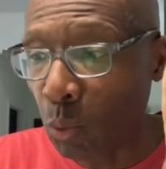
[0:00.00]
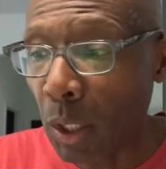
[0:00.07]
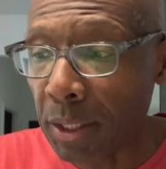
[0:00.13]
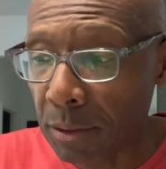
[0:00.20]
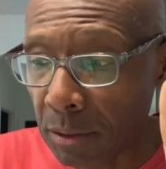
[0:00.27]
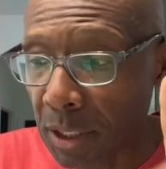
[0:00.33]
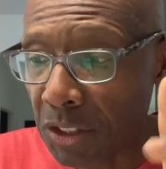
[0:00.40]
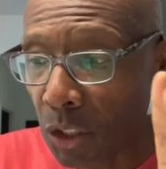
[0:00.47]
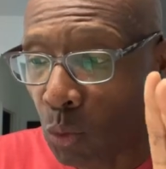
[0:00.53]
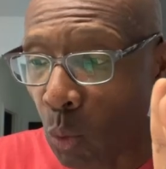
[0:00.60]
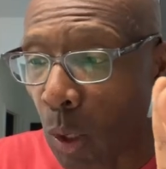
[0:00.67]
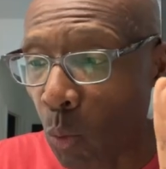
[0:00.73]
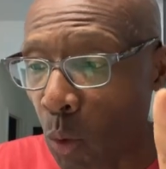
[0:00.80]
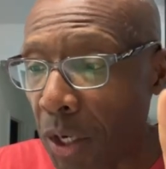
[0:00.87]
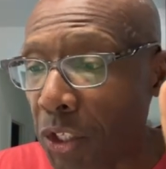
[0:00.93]

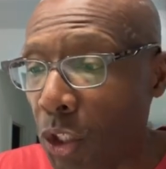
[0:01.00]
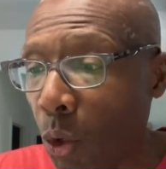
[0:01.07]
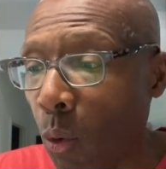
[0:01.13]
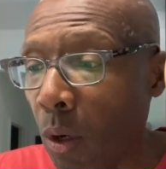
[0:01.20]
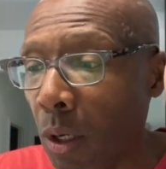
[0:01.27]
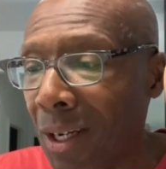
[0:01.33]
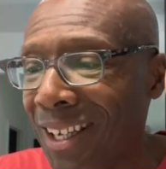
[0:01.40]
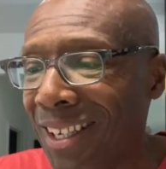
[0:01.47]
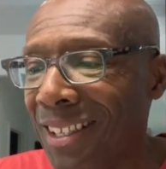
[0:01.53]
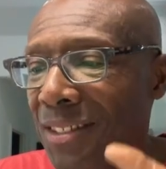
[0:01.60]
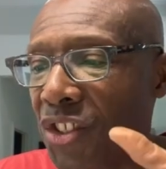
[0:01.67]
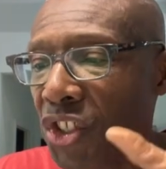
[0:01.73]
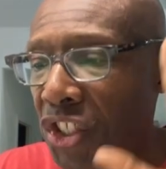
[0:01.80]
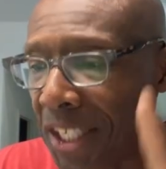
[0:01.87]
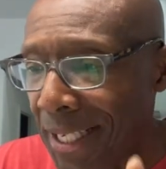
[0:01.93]
what one of your
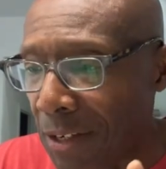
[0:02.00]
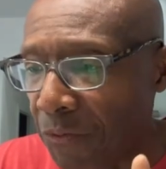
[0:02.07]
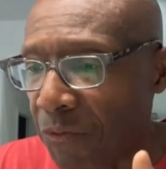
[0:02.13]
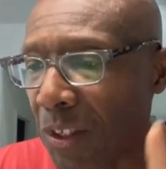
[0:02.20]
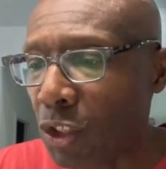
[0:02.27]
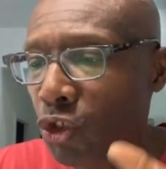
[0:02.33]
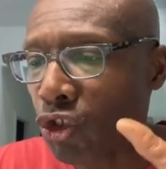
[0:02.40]
chief